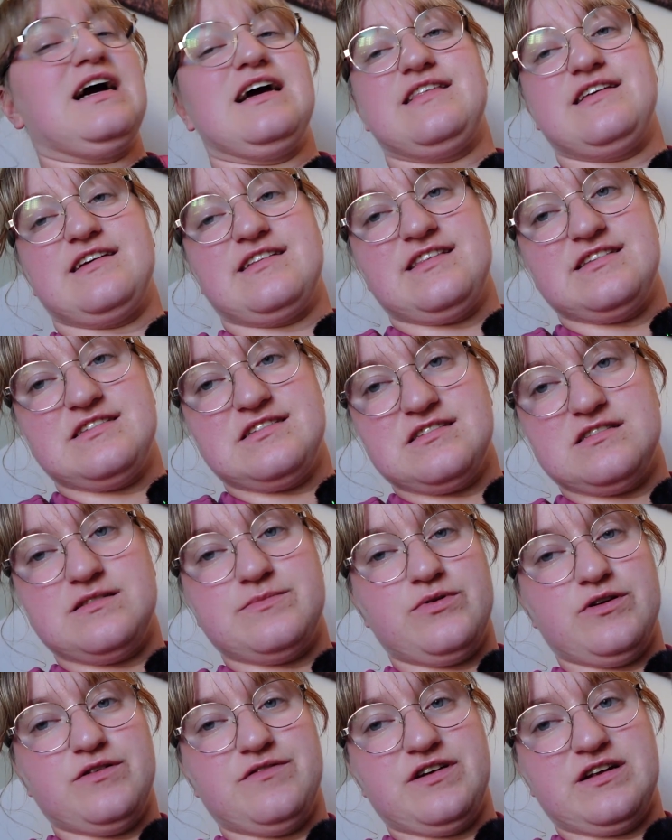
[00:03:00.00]
think this is the
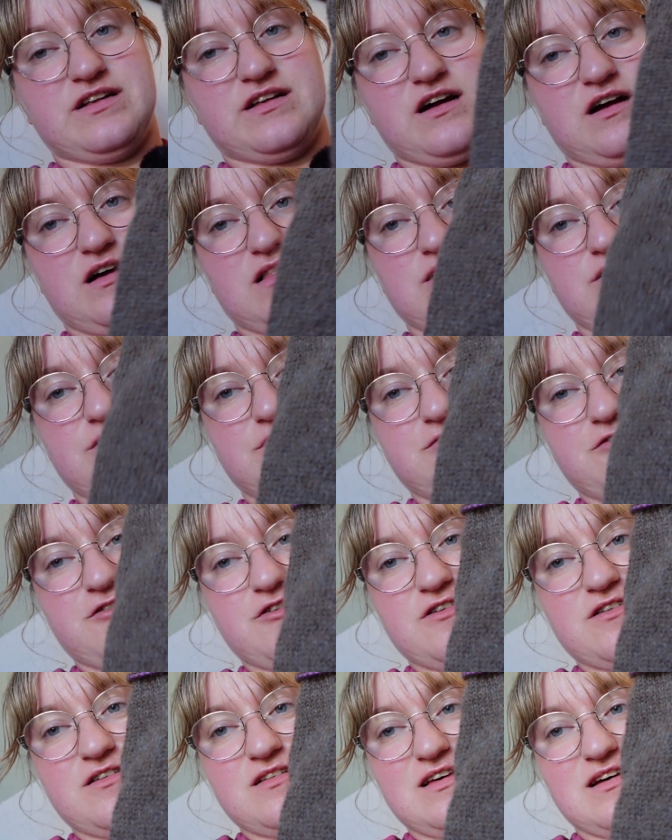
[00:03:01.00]
perfect color
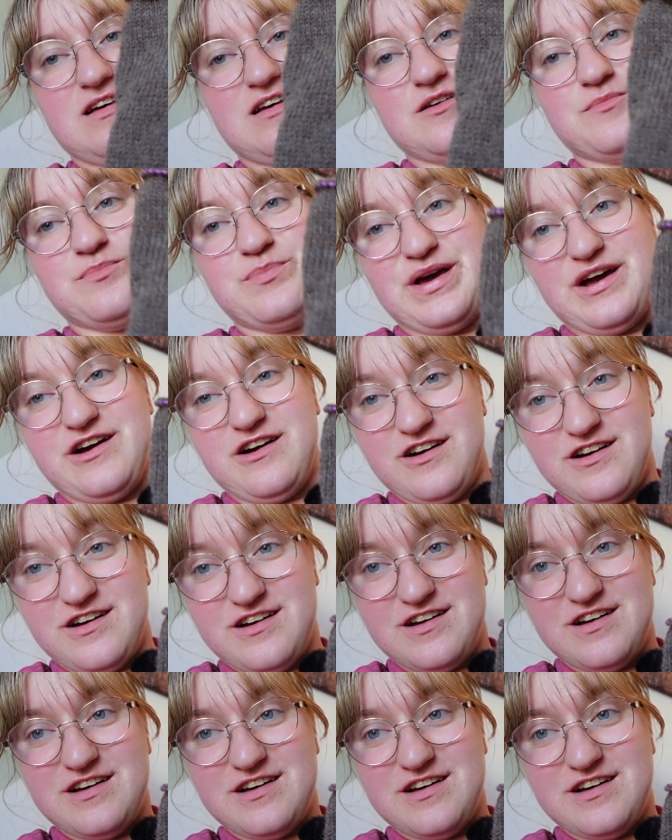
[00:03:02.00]
for like a bear